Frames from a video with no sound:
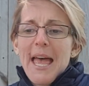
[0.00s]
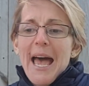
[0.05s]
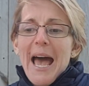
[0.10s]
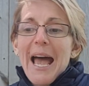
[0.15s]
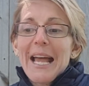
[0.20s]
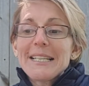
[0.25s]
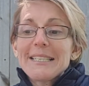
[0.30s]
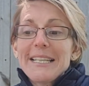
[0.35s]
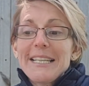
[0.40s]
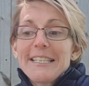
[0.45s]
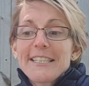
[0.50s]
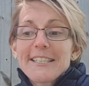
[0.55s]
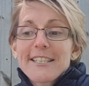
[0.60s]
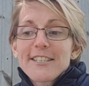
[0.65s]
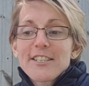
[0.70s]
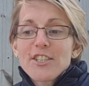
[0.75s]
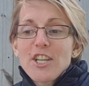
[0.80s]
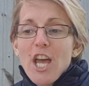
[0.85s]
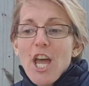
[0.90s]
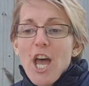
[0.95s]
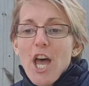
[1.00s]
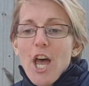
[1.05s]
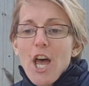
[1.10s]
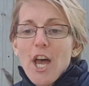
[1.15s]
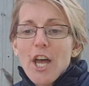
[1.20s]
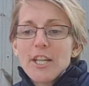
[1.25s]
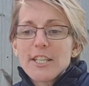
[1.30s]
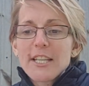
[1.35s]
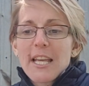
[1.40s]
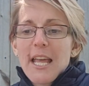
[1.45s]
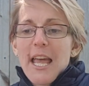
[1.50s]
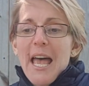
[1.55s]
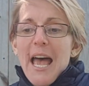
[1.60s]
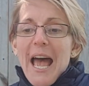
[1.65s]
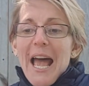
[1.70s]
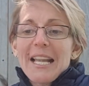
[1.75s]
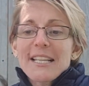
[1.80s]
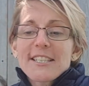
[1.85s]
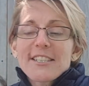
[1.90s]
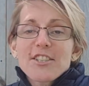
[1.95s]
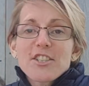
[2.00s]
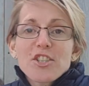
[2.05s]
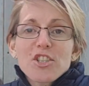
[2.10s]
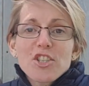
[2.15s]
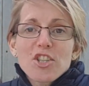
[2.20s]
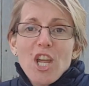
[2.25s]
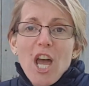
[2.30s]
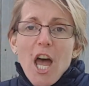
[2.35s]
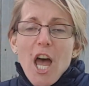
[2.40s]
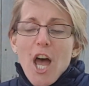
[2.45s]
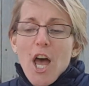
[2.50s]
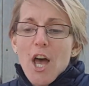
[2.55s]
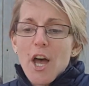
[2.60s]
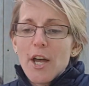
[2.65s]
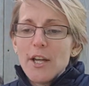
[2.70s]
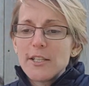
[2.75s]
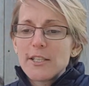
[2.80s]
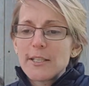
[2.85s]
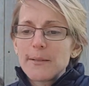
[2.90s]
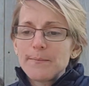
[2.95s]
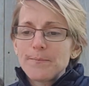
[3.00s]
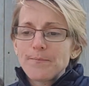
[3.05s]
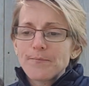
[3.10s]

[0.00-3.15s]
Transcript: and he stirred and stirred.